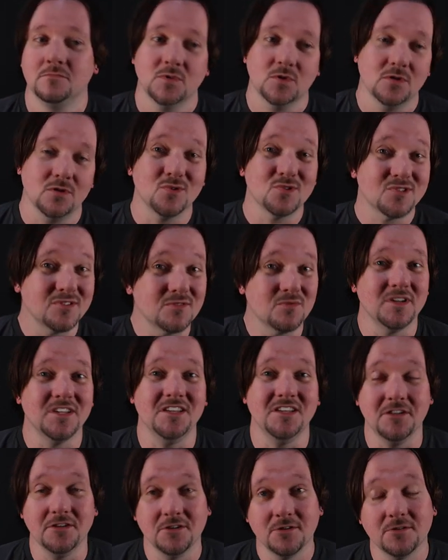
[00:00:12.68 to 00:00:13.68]
close to 20
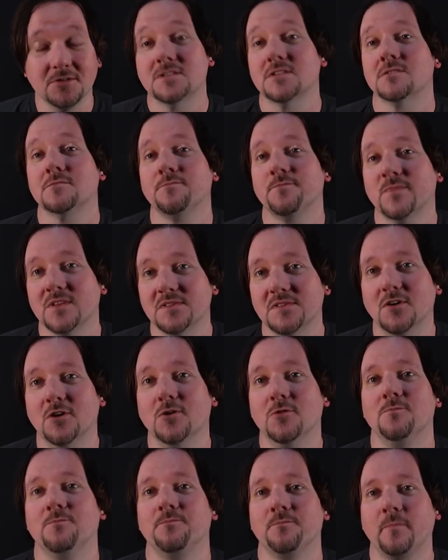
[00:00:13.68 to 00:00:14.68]
years,
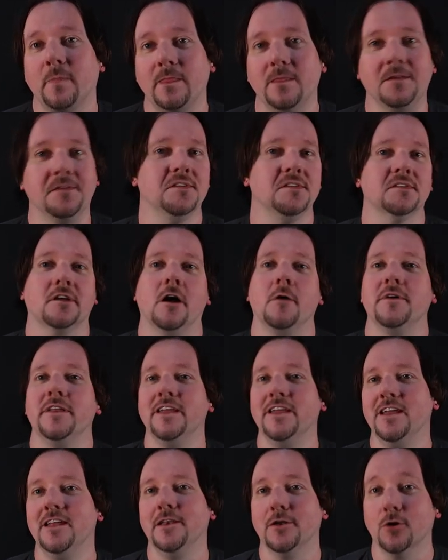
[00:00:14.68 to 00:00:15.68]
so this is coming
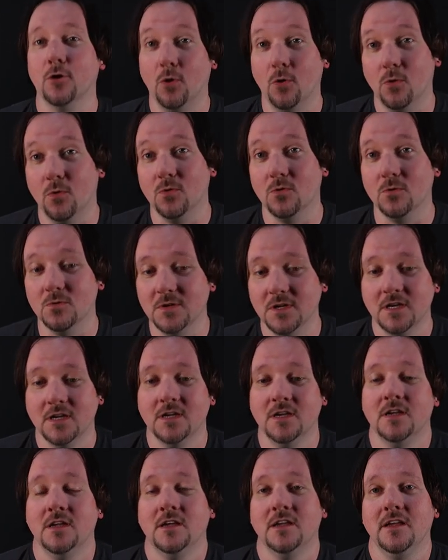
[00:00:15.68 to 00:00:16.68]
in cold,
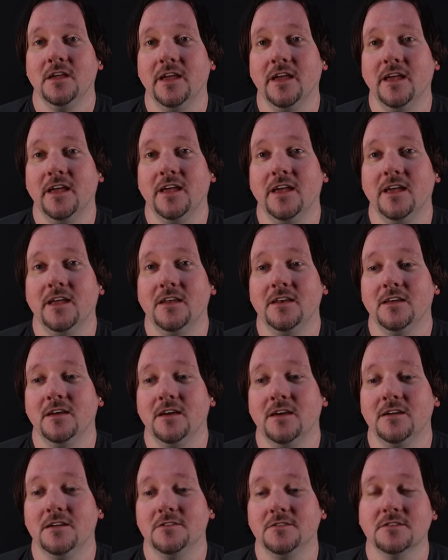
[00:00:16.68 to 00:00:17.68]
and
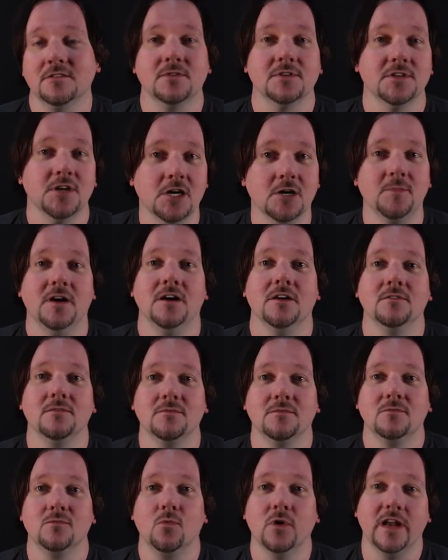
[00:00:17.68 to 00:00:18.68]
just going to talk about
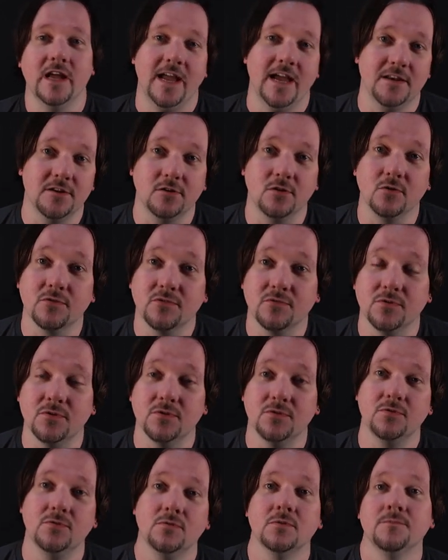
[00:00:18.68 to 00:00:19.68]
what I had to go
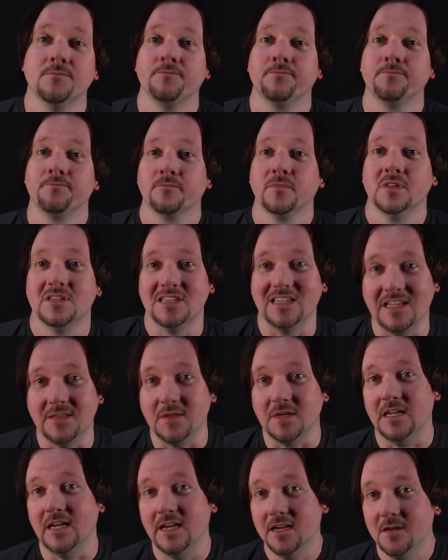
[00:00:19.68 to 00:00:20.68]
through to get
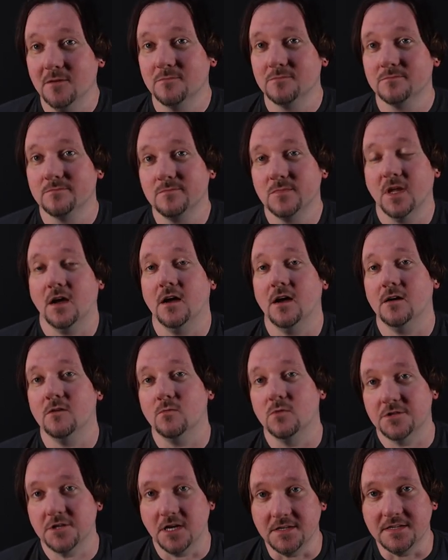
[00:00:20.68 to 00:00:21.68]
the gig,
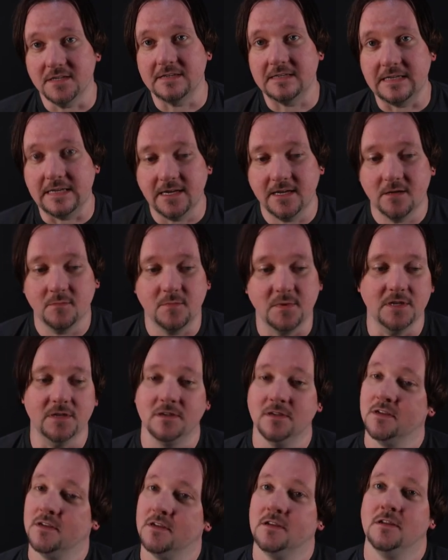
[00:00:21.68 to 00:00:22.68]
which I did get, but it
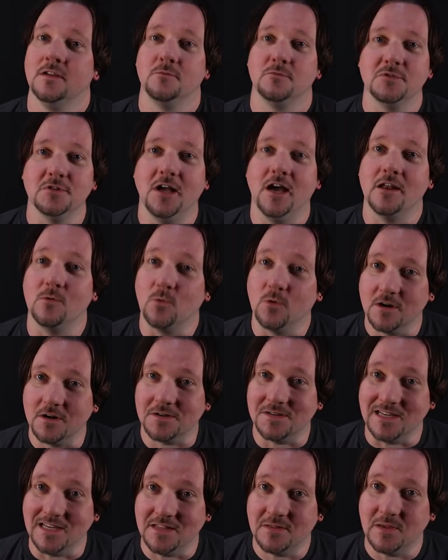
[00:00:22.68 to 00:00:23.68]
was a lot of work
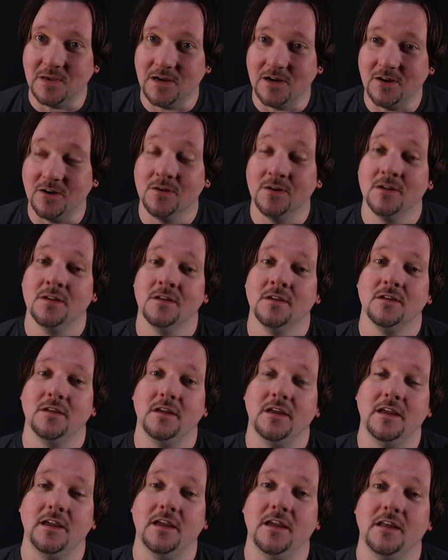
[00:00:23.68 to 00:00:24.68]
to get there,
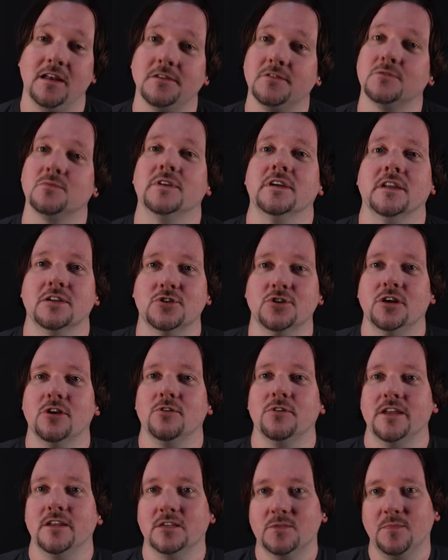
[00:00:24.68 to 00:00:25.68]
and I just want to kind of share
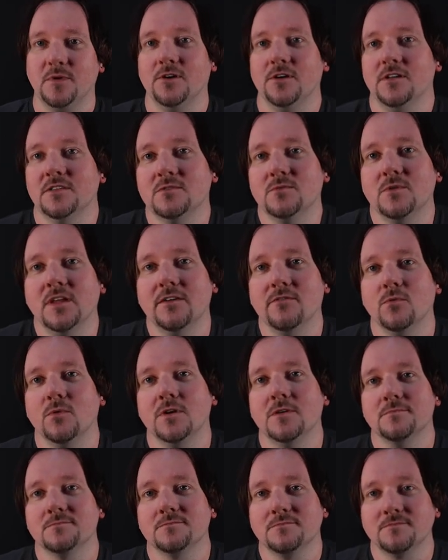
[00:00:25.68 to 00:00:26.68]
that experience with
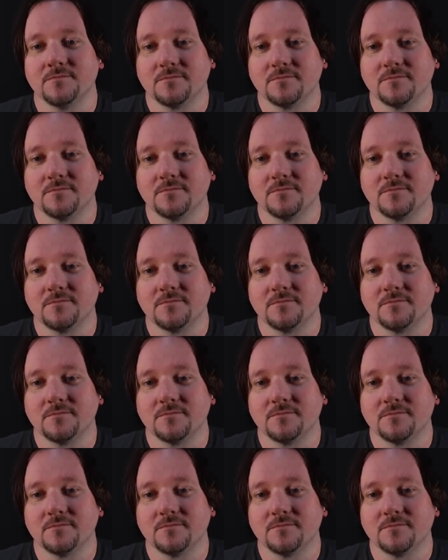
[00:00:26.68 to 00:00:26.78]
everyone.